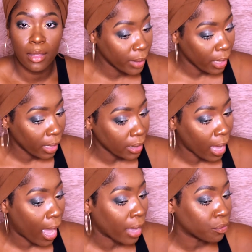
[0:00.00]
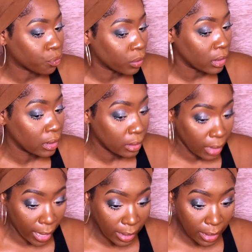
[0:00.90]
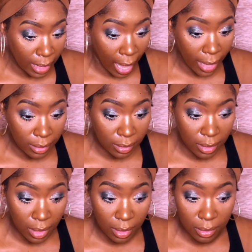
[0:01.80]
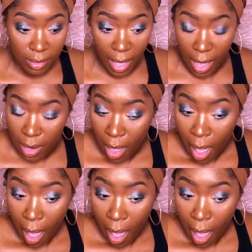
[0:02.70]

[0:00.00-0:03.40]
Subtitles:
But I really like it. I think that